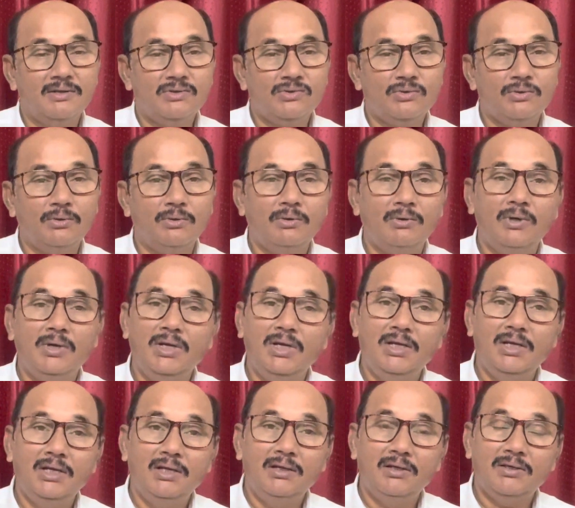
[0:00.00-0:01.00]
So,
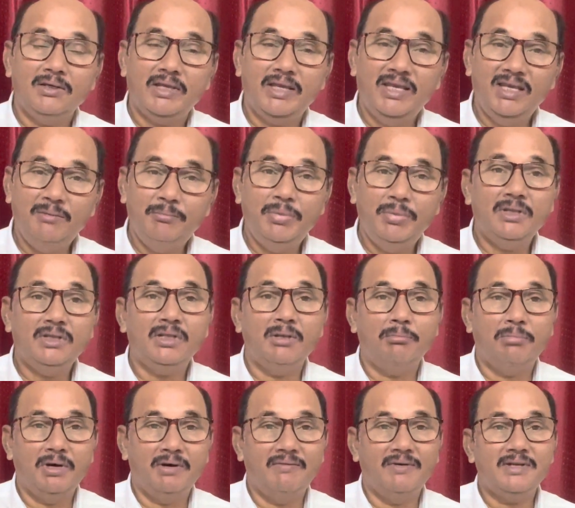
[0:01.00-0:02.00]
keeping the
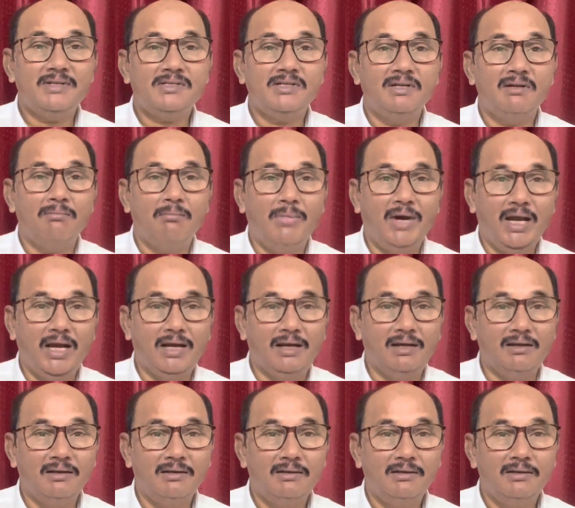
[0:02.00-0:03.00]
powers in mind,
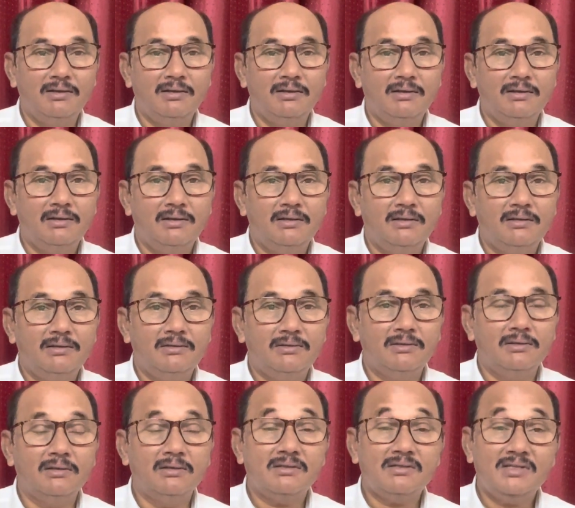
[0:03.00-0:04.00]

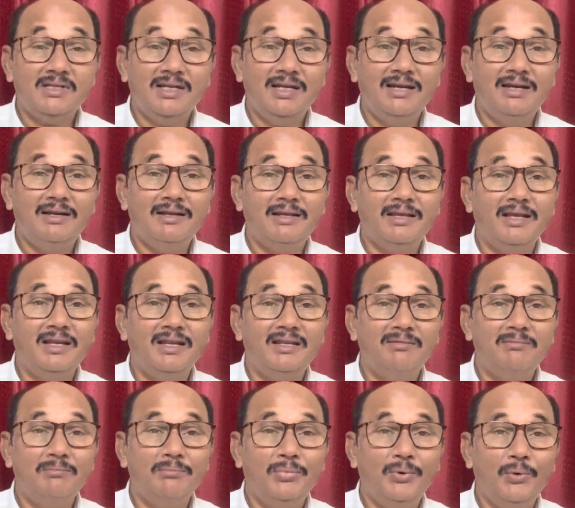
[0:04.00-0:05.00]
the state can
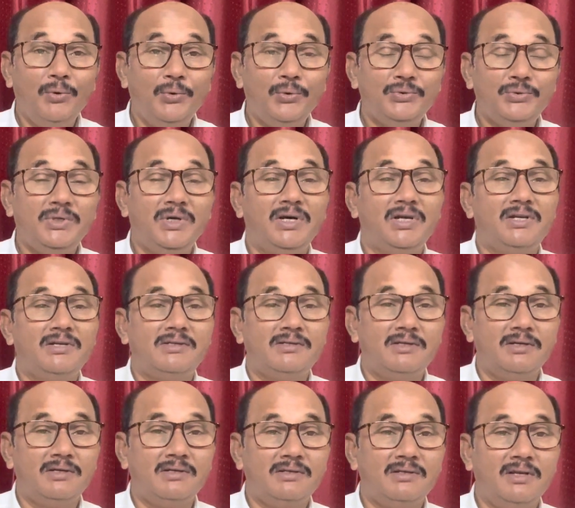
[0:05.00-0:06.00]
impose
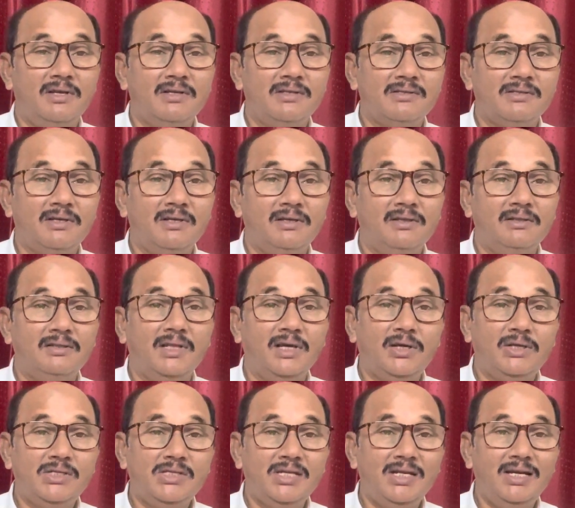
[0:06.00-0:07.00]
restrictions. The
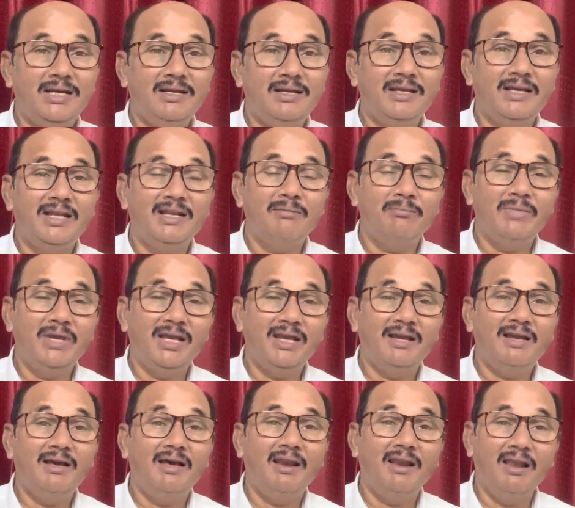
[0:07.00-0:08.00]
state can
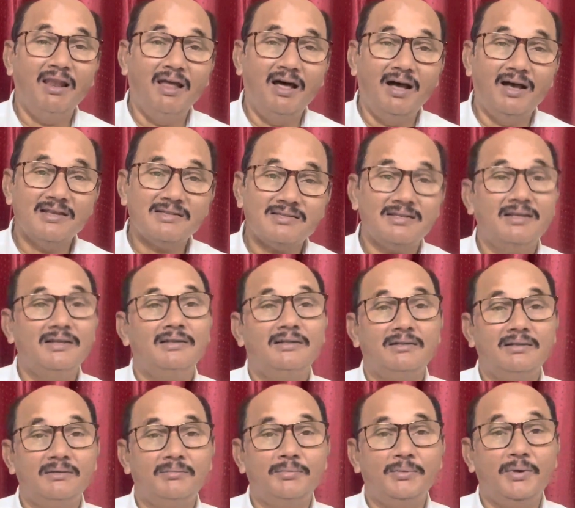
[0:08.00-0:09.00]
make laws
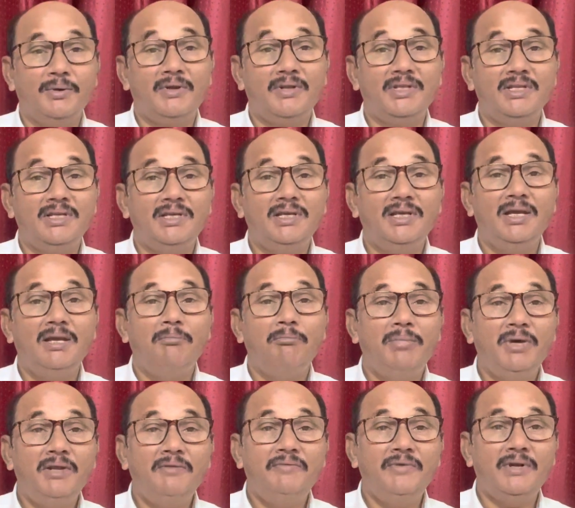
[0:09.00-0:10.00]
for the
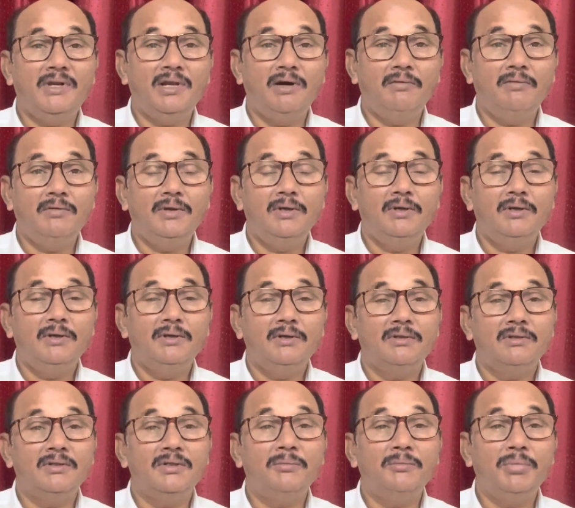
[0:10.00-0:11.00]
benefit of
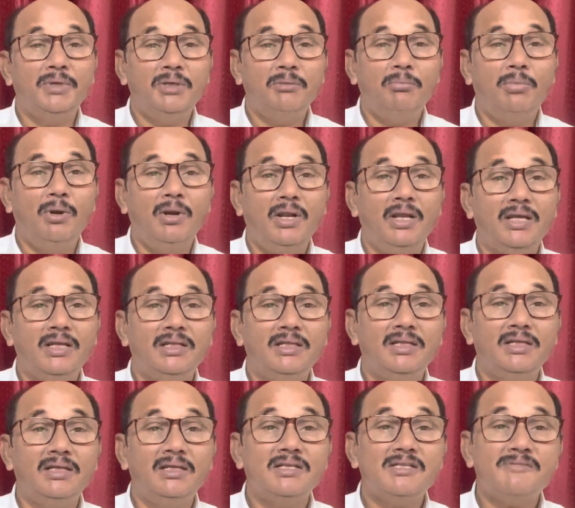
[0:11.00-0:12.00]
the people in
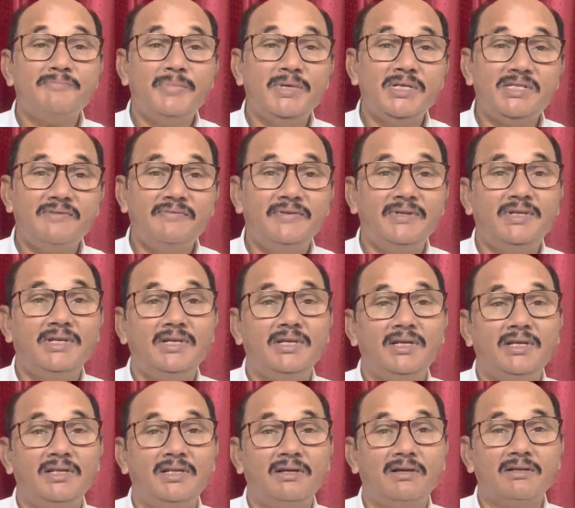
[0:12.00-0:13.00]
the specific
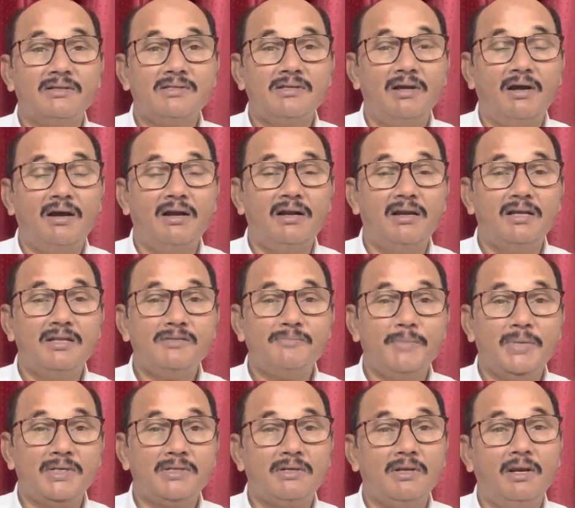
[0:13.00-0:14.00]
areas under
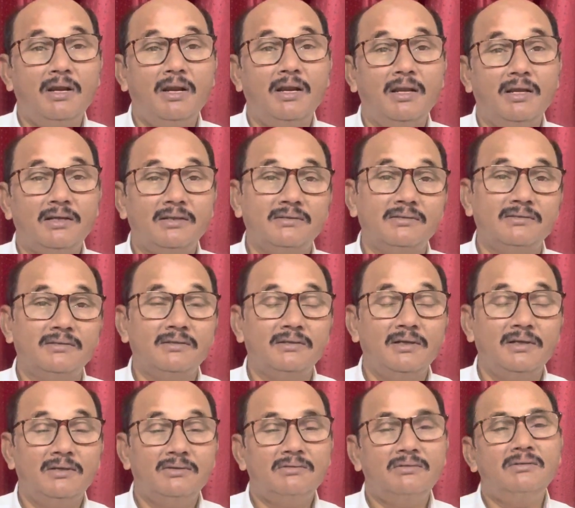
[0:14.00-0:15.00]
special agency.
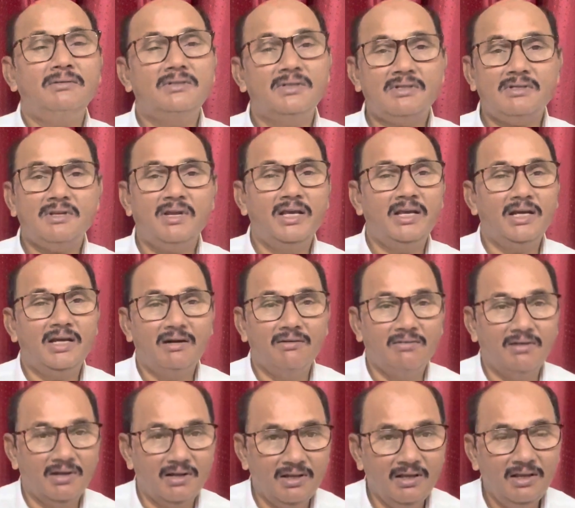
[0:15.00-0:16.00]
So, just like
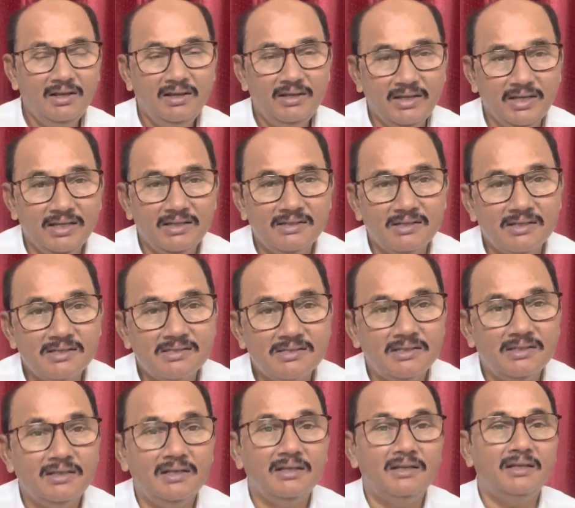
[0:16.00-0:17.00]
our
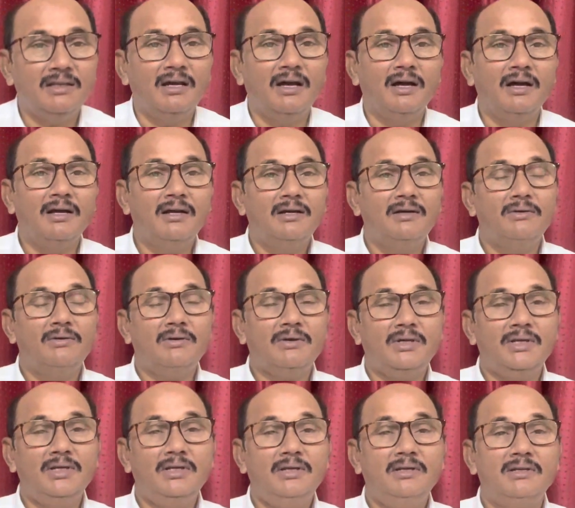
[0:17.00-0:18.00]
agency area.
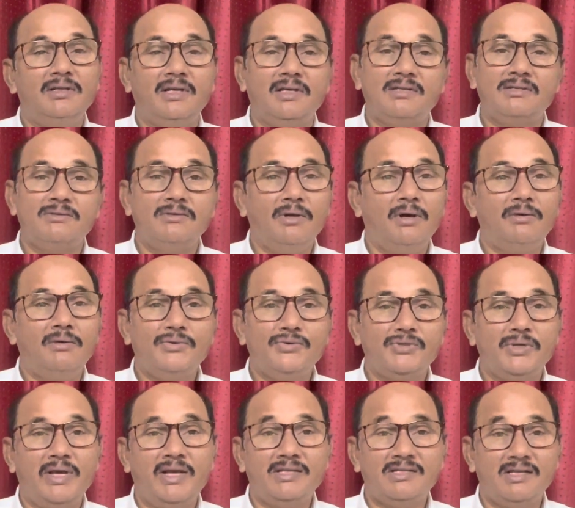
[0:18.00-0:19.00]
Okay, yes, we have to,
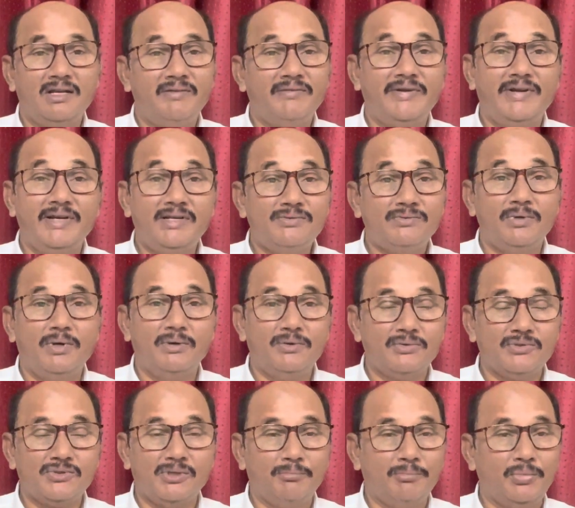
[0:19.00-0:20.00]
as advocates, we have to
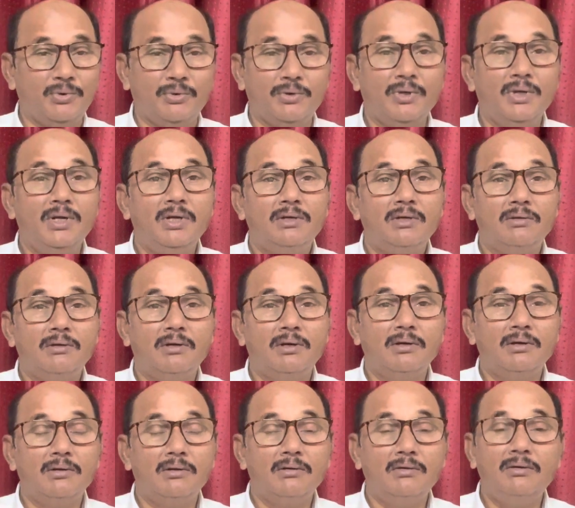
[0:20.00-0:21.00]
support. To
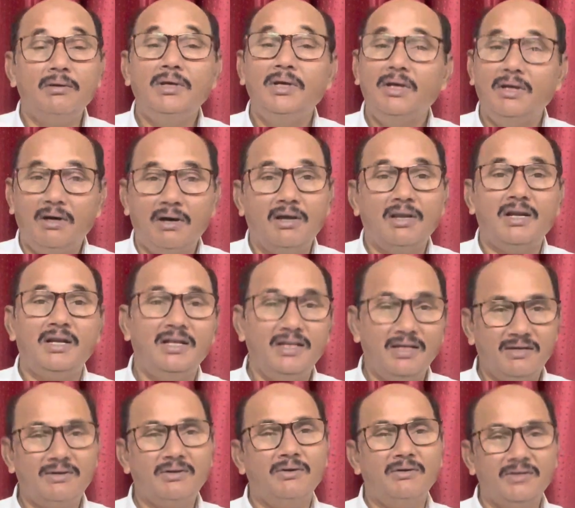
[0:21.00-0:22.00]
conclude, already I
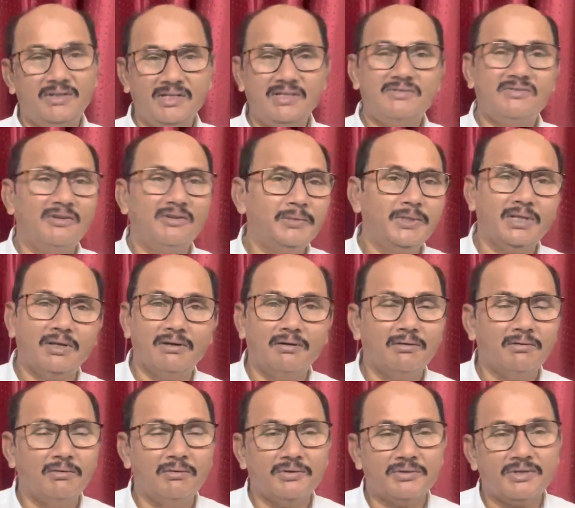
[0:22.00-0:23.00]
told you, this will be the
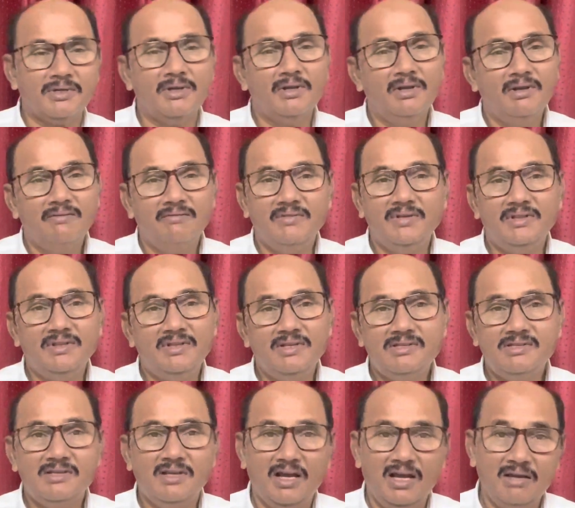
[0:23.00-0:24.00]
conclusion. With
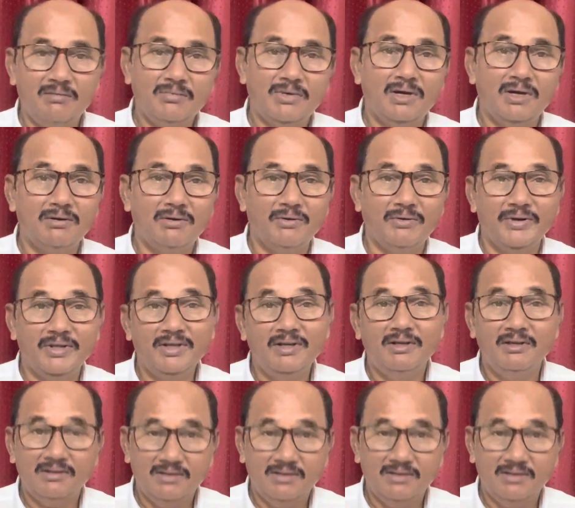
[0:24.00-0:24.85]
this, I am concluding.